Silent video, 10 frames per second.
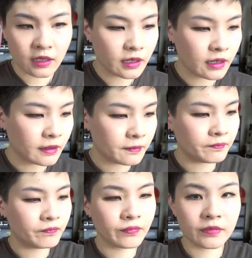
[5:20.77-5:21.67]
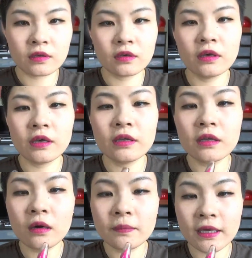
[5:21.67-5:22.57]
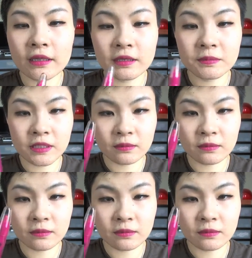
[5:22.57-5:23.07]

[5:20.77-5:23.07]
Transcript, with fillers: Um, and on my lips,